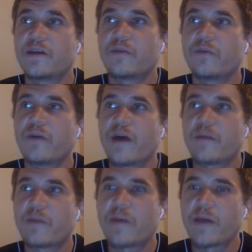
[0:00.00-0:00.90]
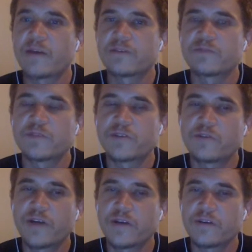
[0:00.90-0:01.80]
well, how many penguins would you
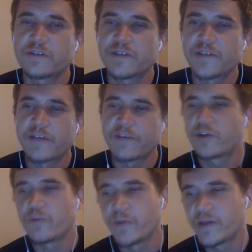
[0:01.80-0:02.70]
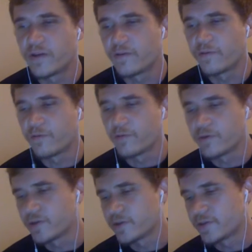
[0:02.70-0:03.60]
kill to save a human?
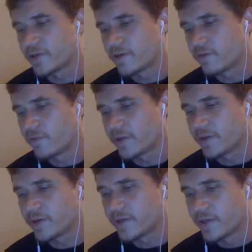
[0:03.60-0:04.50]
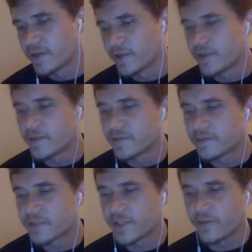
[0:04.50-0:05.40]
Or, you know, if we could
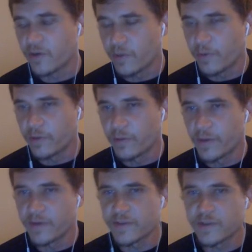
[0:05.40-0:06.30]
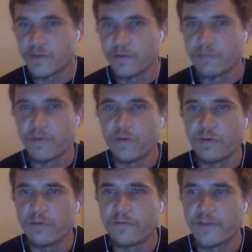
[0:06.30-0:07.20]
kill all the polar bears in the North
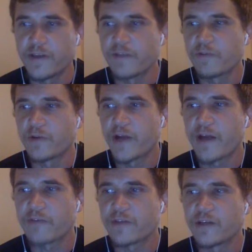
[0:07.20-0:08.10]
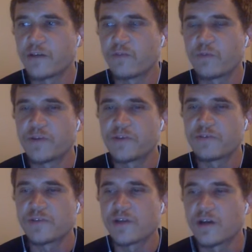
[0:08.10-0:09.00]
Pole and feed everyone in Africa, would we do
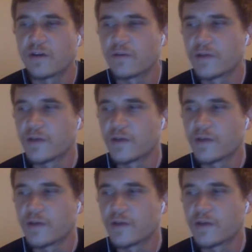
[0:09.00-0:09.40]
so?